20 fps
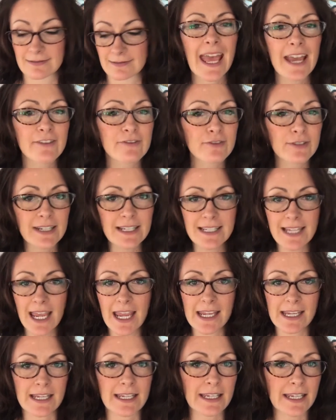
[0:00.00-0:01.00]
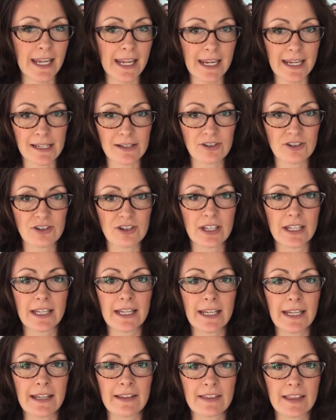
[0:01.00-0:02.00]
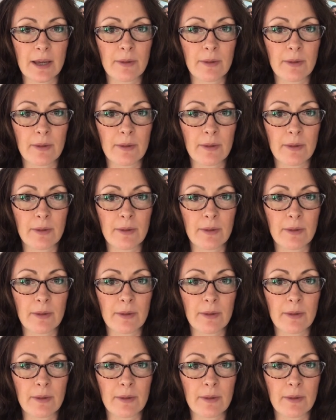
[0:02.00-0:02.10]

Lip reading: Every day engage in